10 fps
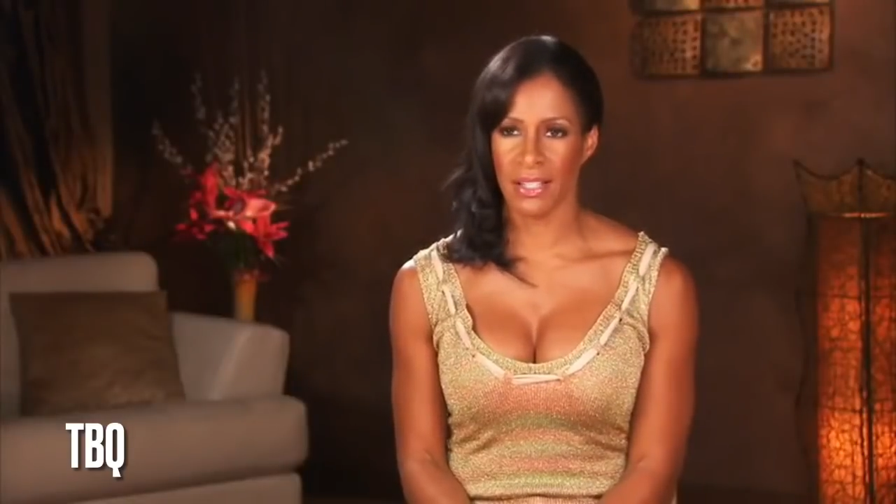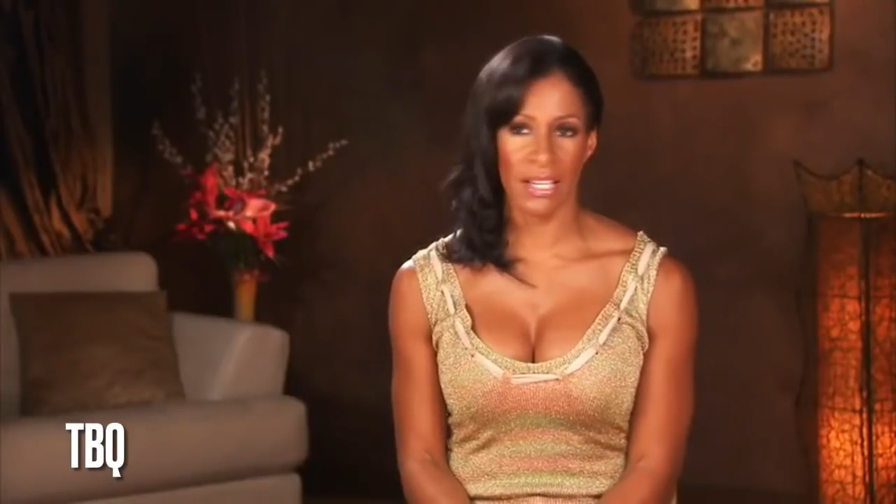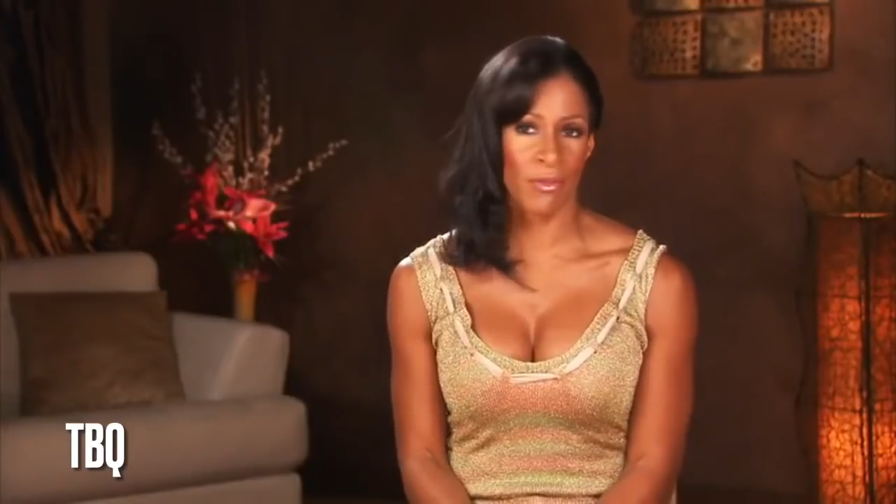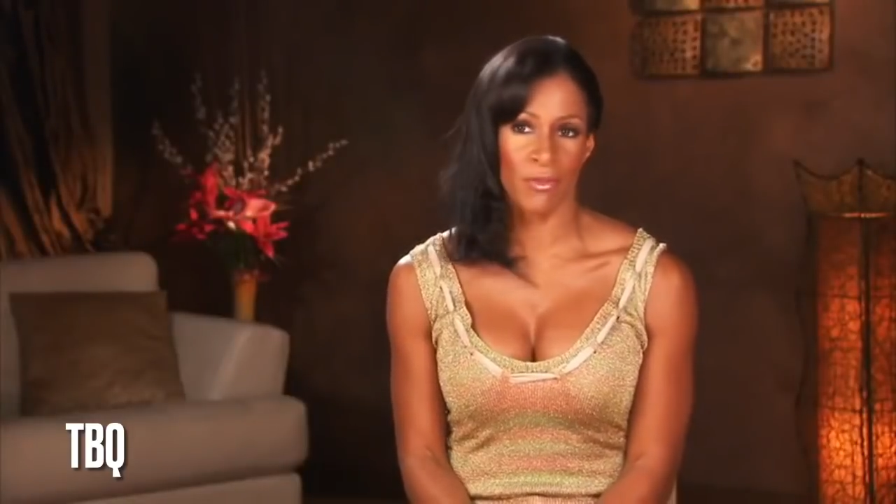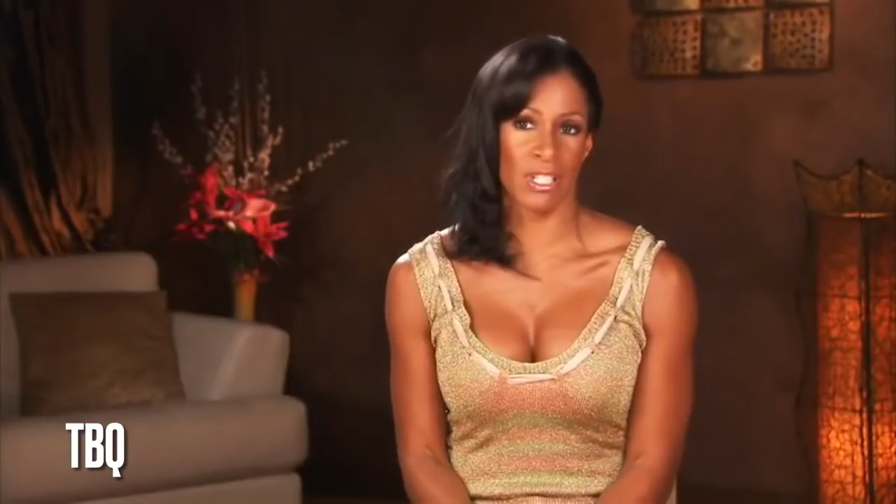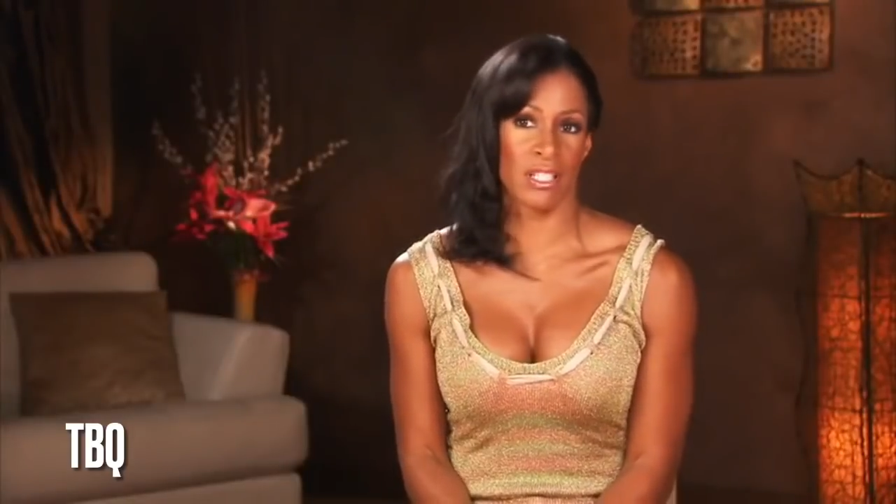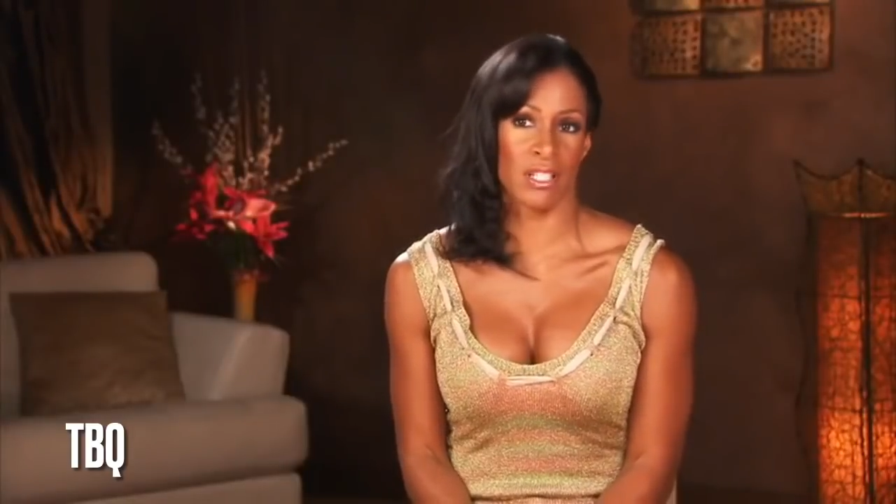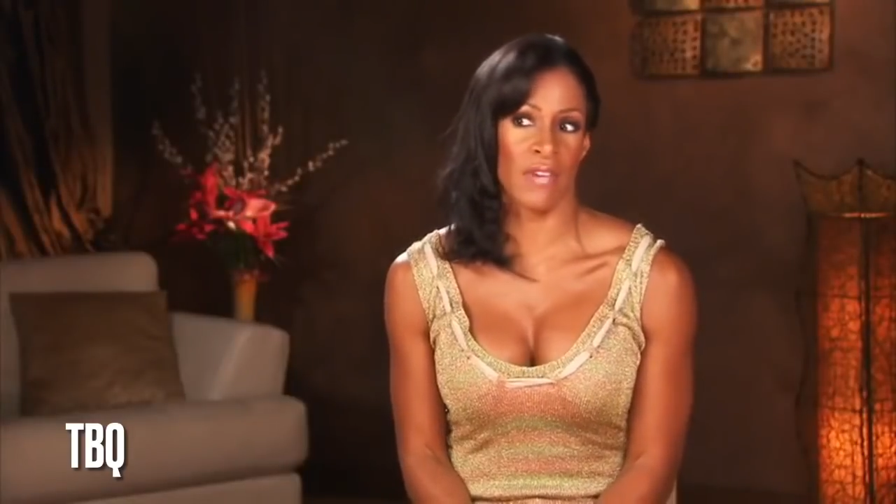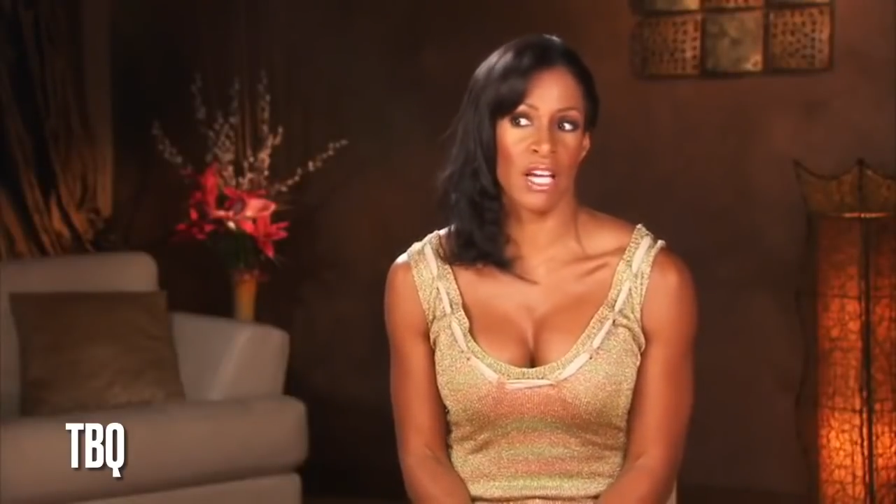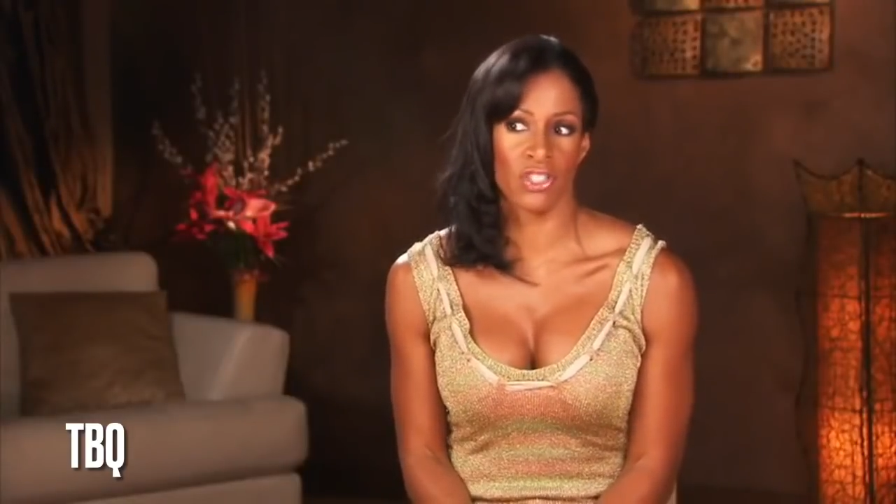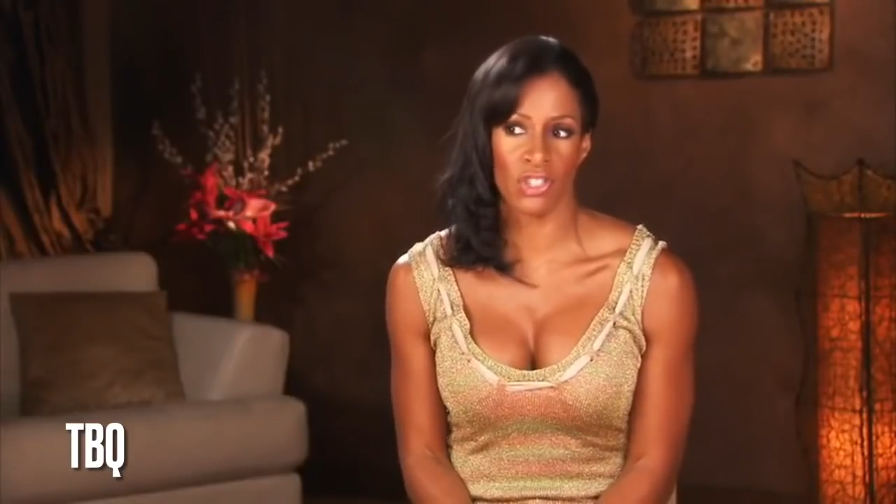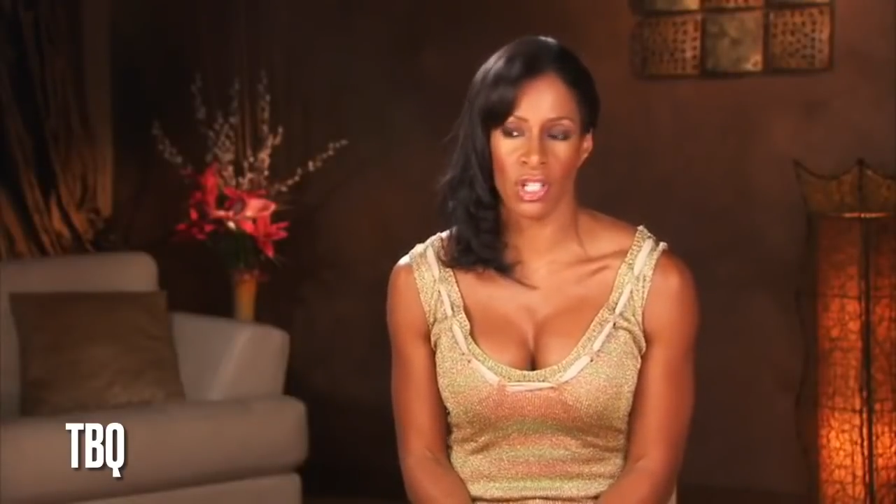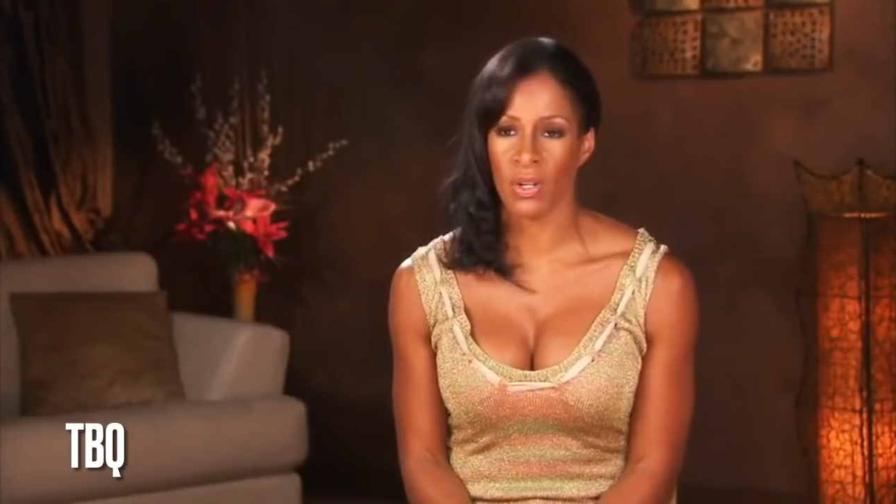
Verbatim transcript: not even for Lisa's fashion show.